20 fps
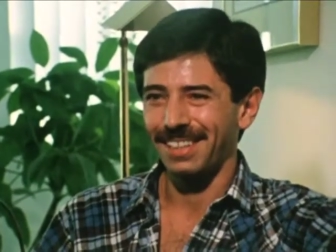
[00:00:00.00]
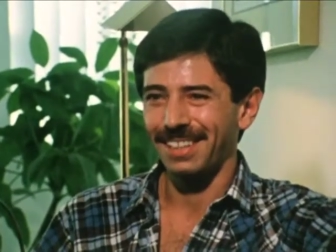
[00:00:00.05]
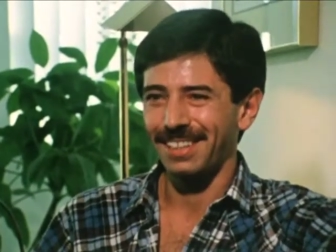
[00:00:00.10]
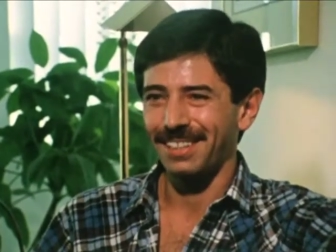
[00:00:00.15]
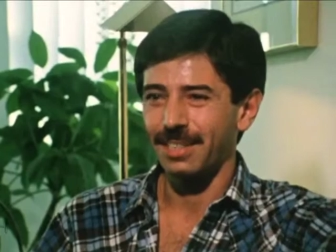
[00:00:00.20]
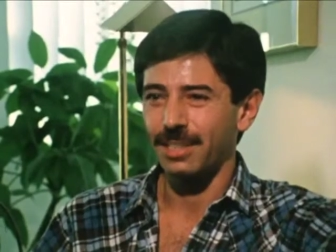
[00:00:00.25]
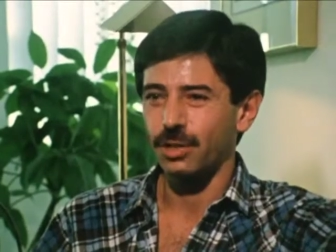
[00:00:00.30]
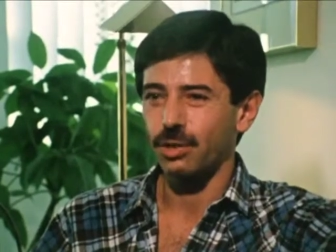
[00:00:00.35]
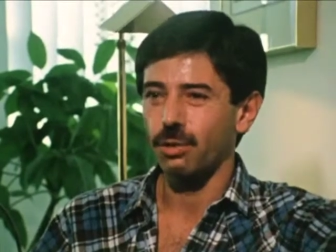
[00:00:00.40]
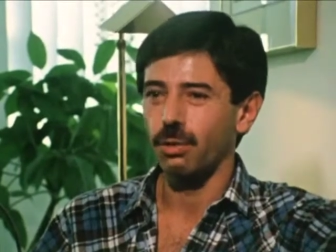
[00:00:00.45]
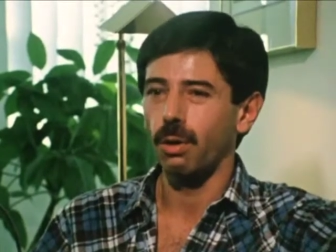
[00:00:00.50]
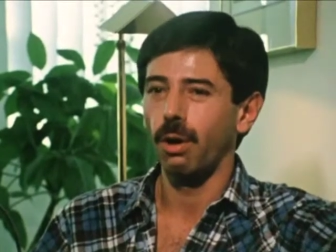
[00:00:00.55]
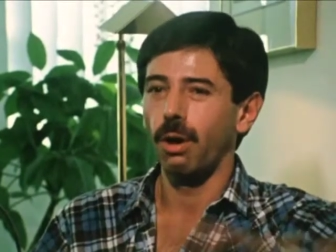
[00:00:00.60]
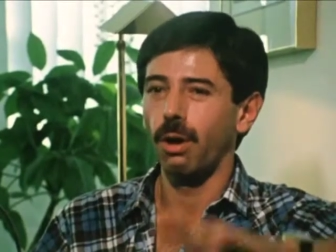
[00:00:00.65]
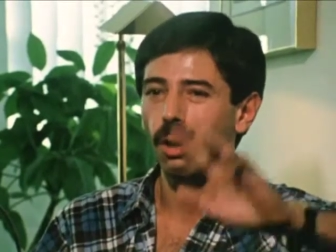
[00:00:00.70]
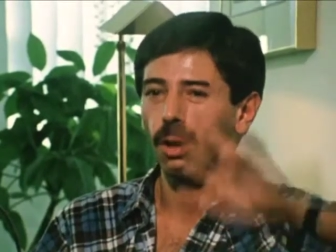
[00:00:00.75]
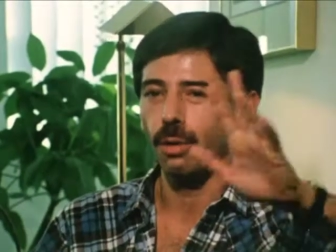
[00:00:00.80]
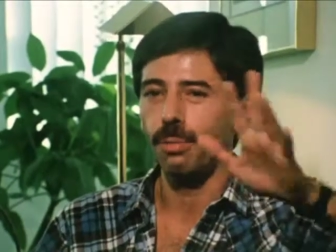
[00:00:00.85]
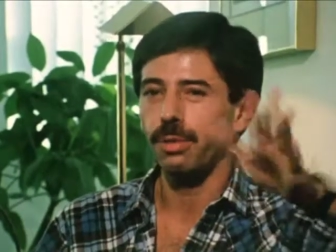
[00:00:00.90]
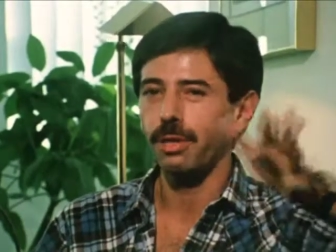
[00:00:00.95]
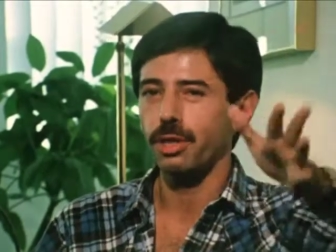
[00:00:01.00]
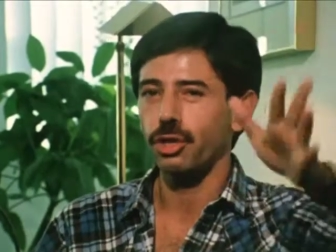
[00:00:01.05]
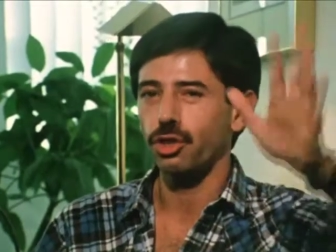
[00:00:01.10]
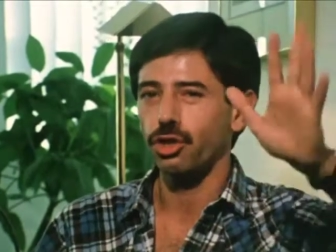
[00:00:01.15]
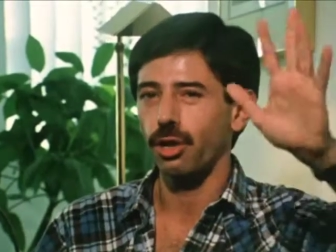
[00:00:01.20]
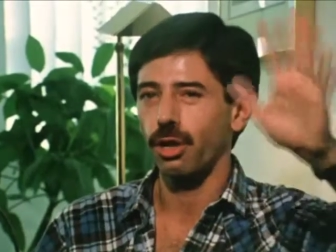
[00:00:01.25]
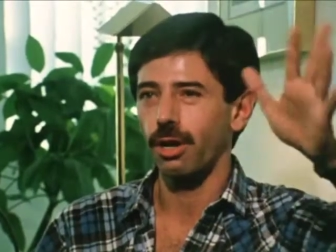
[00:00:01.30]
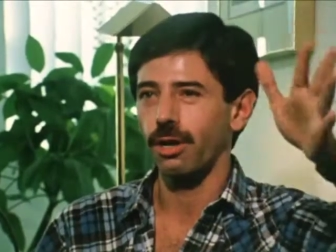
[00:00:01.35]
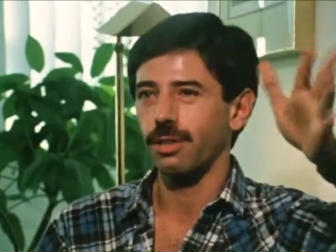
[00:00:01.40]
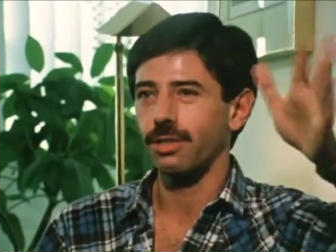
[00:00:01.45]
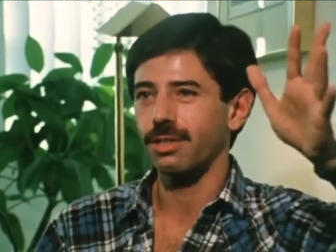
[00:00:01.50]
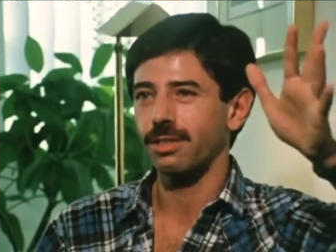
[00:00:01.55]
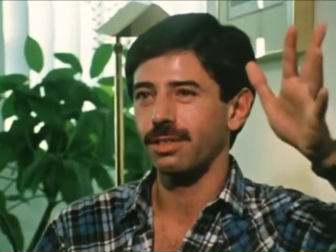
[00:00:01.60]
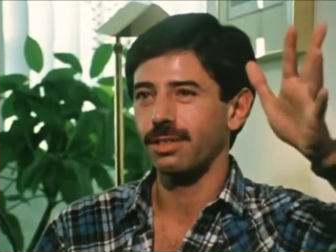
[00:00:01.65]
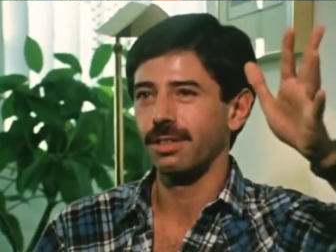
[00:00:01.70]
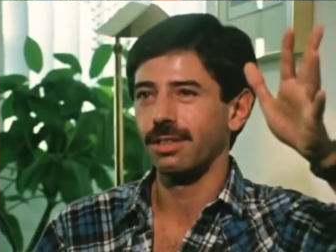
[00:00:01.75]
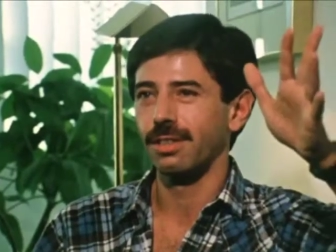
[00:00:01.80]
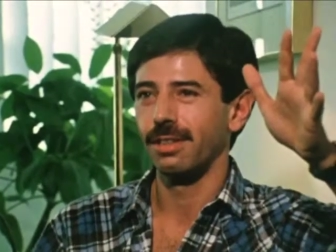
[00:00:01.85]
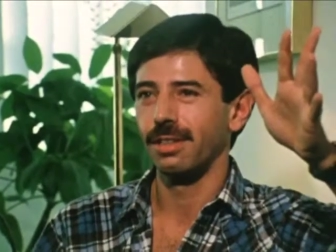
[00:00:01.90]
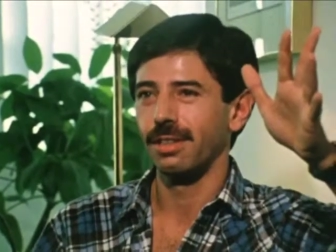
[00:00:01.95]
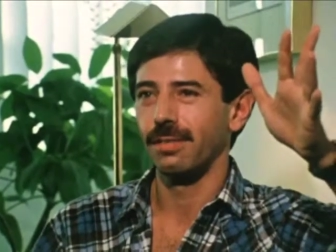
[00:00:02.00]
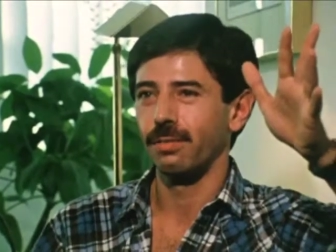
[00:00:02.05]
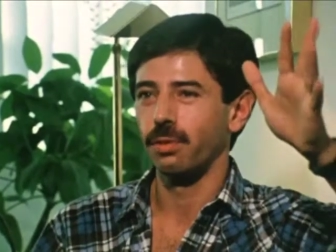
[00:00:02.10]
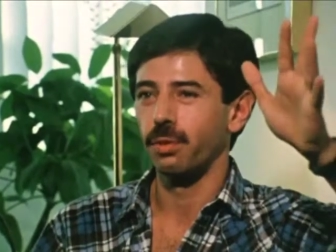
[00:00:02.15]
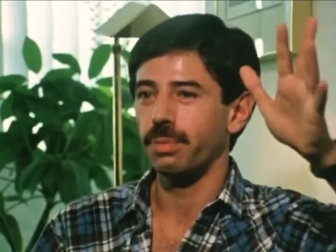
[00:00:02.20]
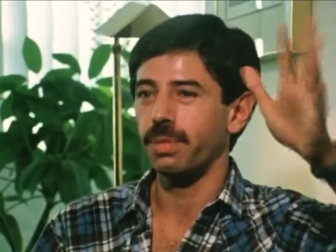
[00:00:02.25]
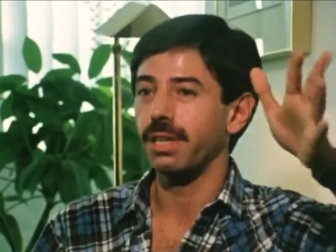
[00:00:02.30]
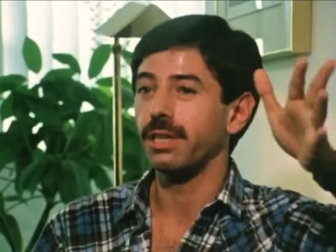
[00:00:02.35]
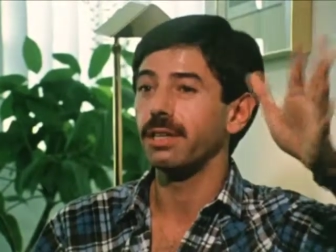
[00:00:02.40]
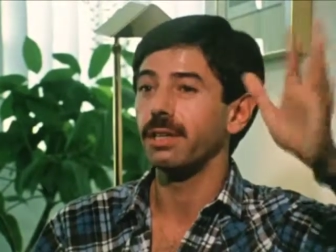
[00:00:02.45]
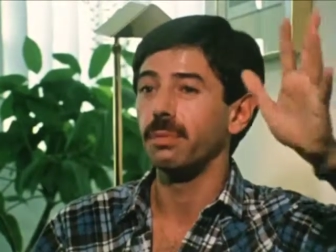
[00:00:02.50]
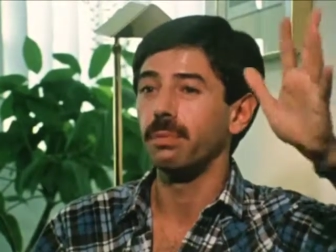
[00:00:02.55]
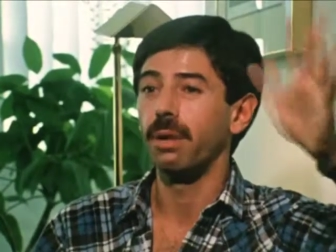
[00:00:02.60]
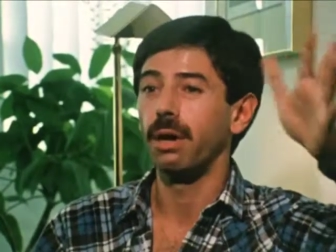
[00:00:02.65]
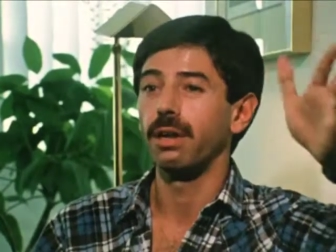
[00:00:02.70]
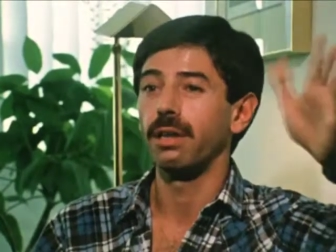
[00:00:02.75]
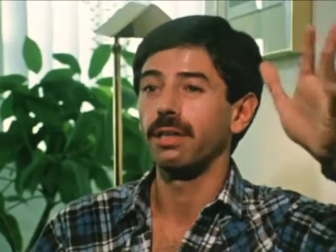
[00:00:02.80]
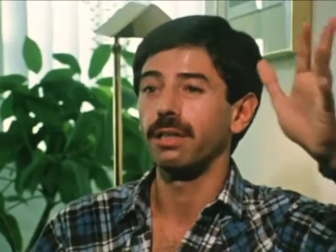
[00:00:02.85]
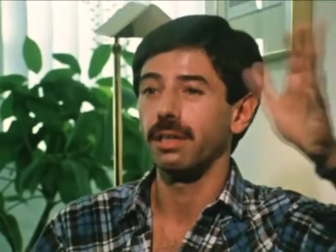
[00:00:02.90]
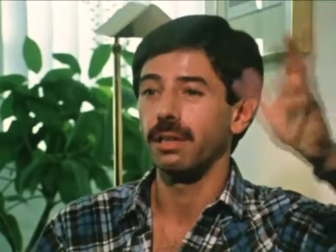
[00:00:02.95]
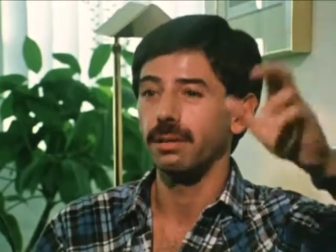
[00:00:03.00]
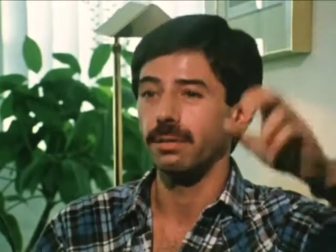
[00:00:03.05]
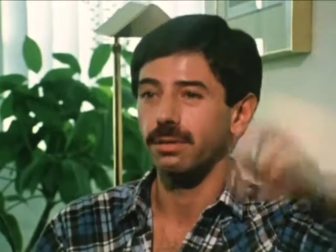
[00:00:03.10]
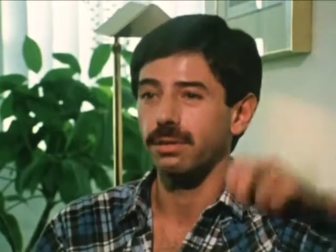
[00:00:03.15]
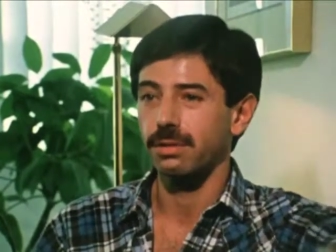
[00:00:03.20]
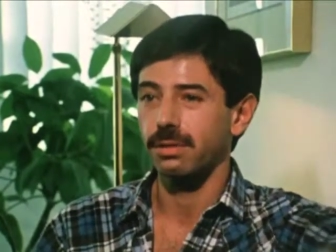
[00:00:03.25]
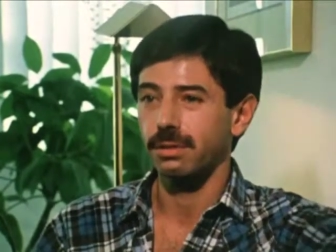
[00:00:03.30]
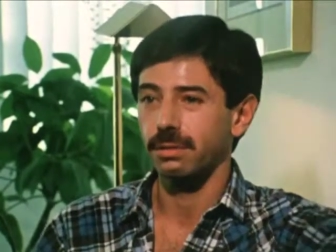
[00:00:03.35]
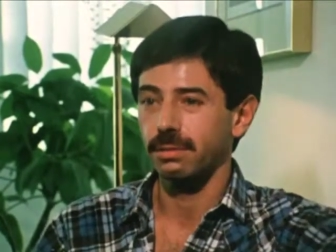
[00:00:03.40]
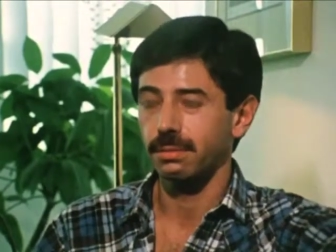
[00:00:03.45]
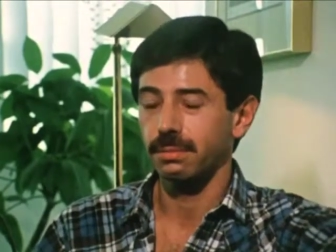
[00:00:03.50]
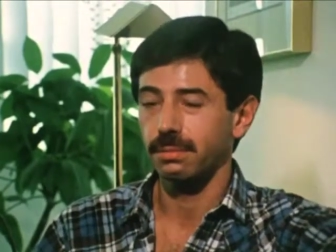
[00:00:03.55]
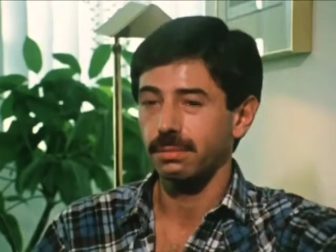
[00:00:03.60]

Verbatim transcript: He says, you're all being charged for being in a bawdy house.